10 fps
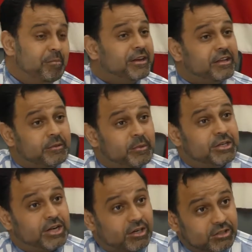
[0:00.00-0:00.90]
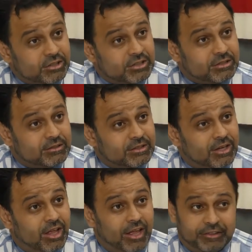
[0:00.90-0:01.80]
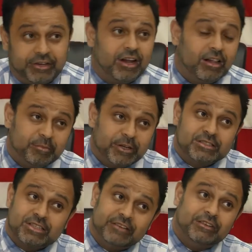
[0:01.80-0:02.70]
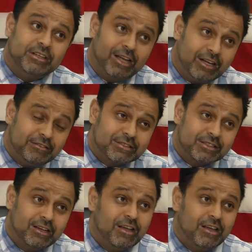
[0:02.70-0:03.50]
Many of them are doctors. They're helping, saving lives.